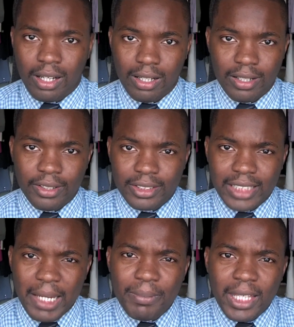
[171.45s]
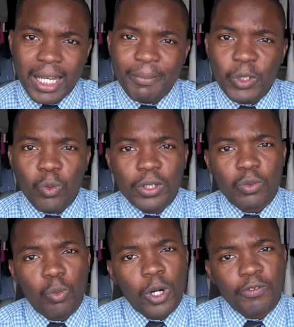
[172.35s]
and at the same time you
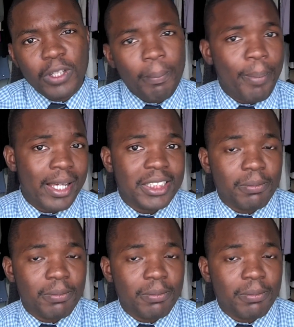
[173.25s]
want one of the best